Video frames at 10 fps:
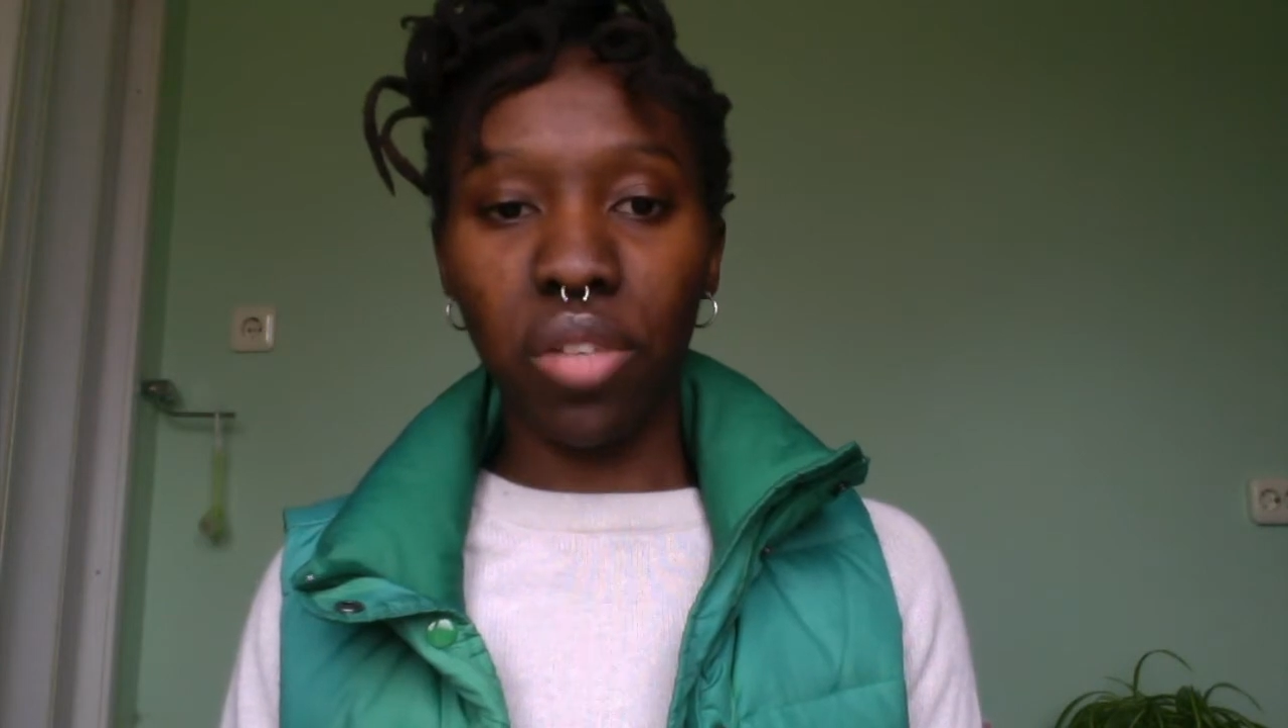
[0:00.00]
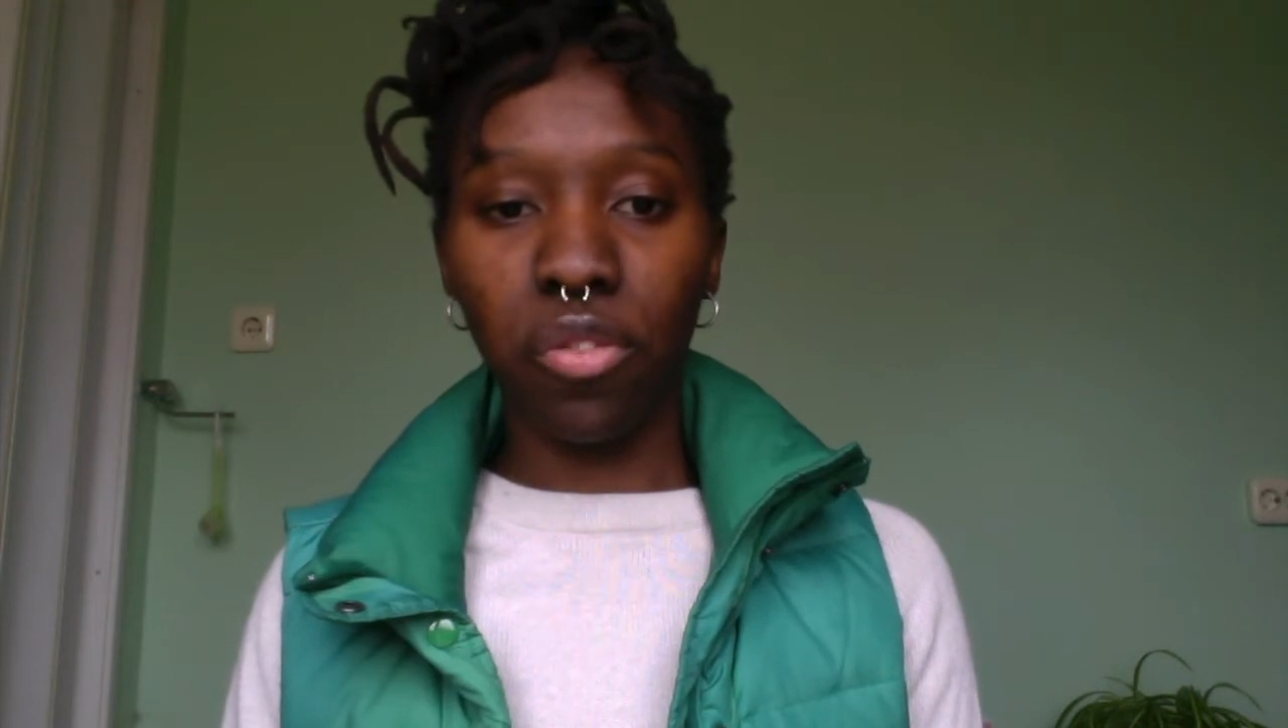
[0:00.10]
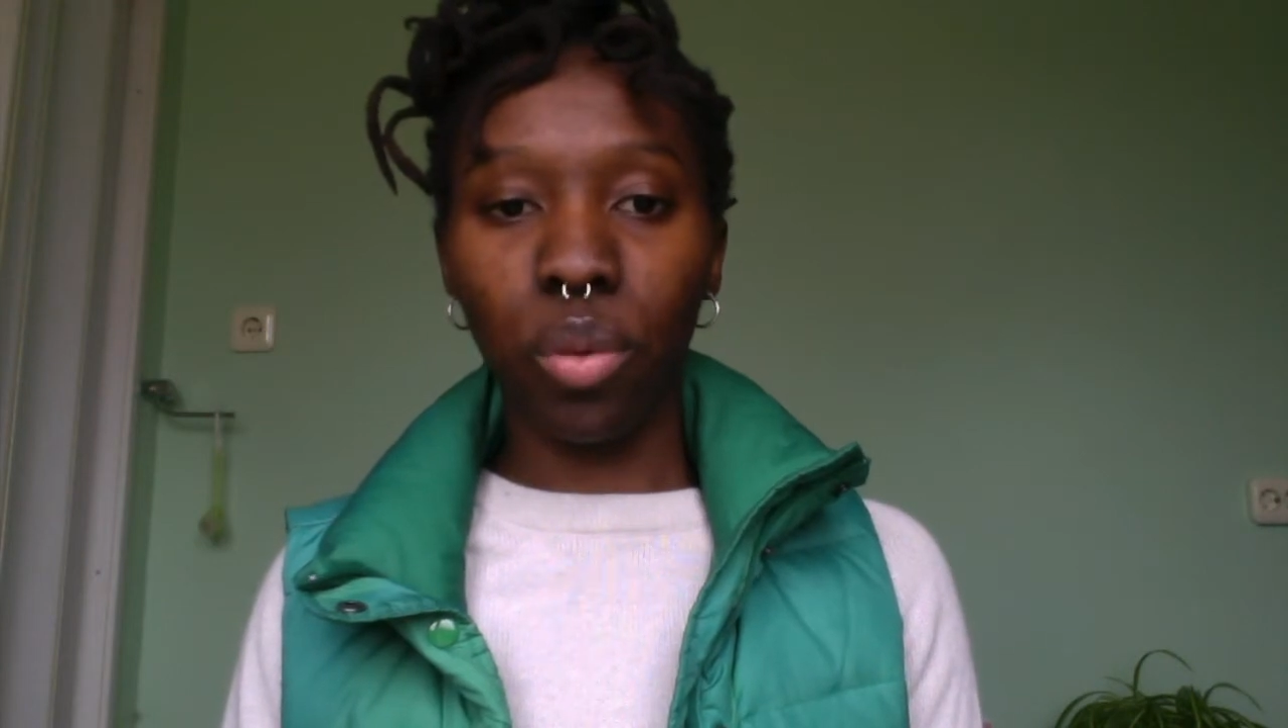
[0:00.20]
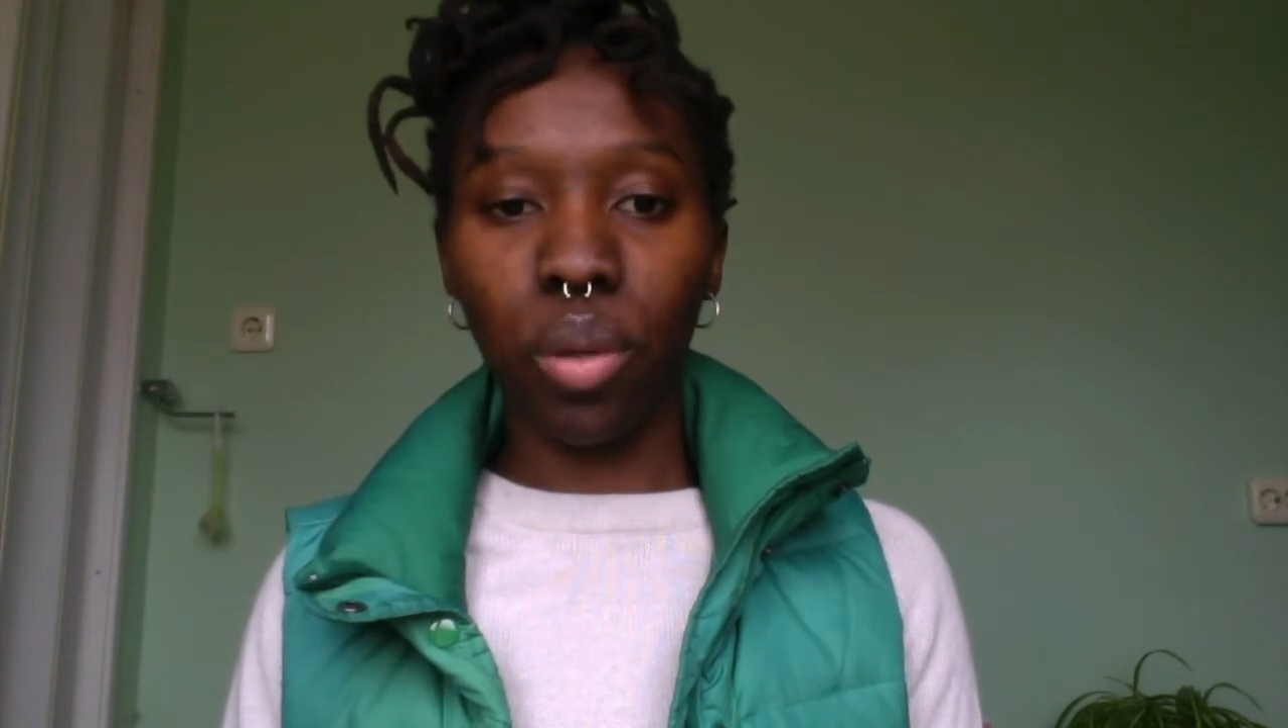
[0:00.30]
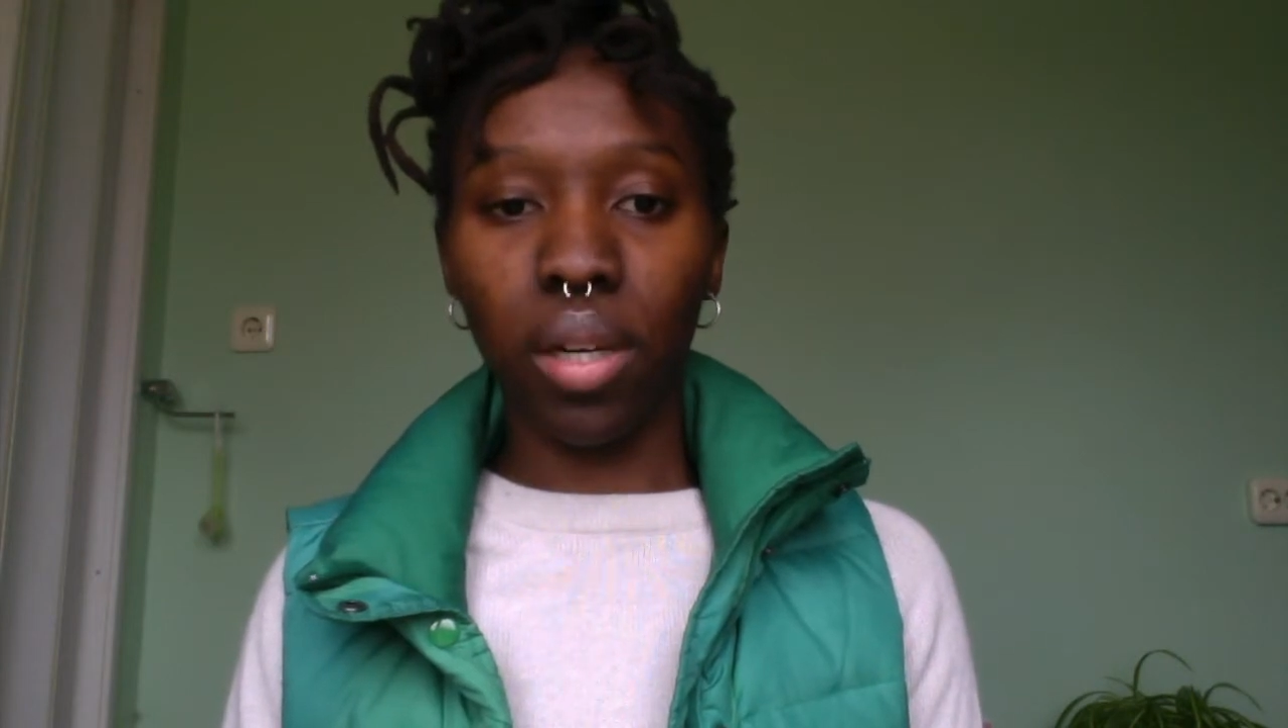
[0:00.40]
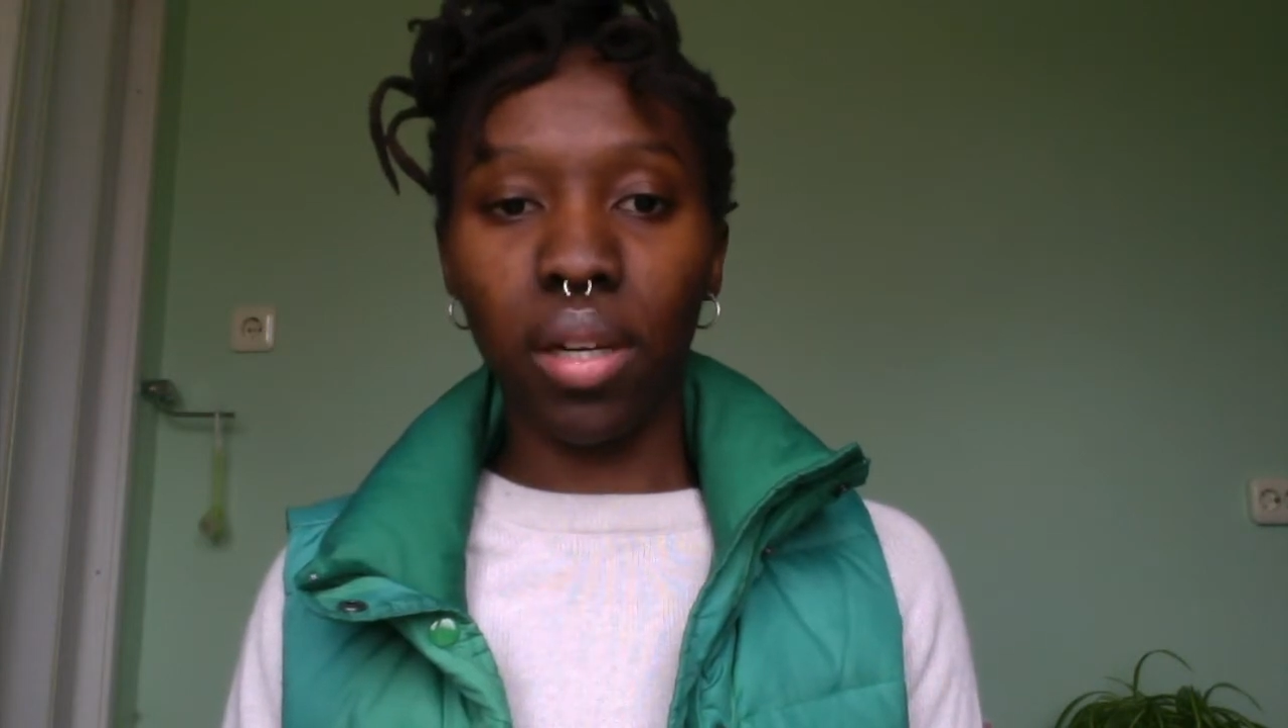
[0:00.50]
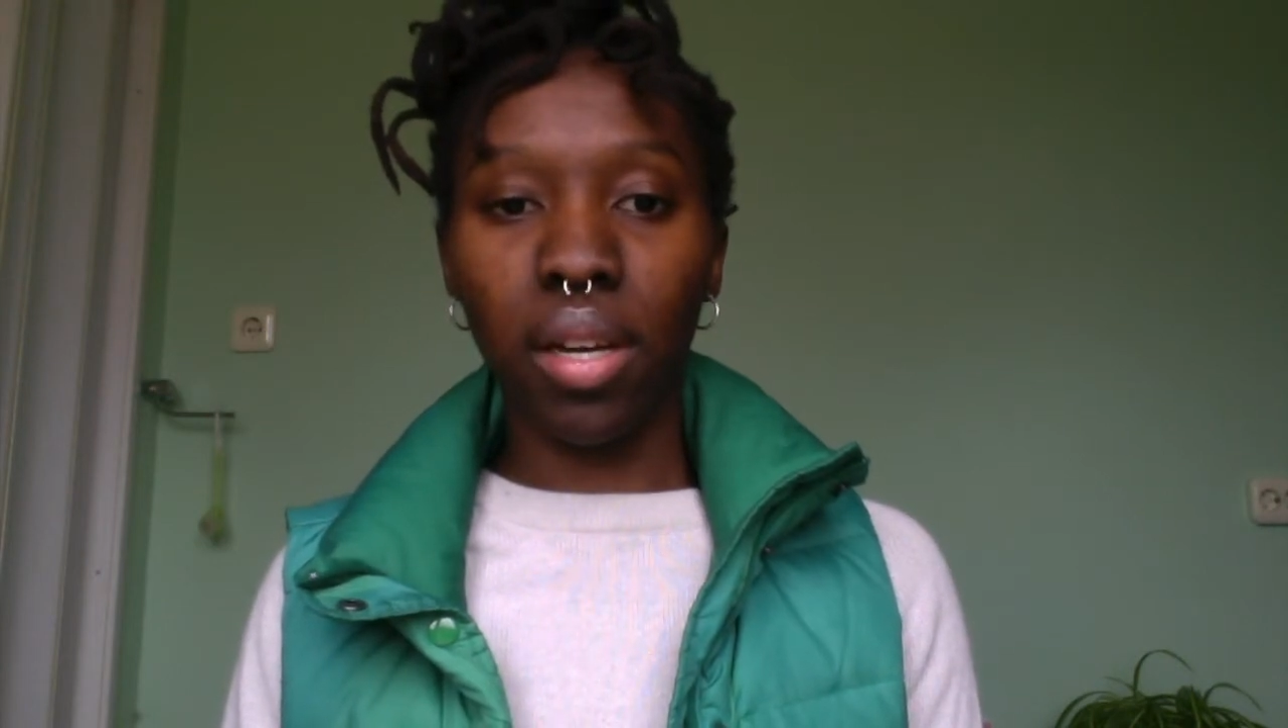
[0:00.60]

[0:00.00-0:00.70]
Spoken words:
for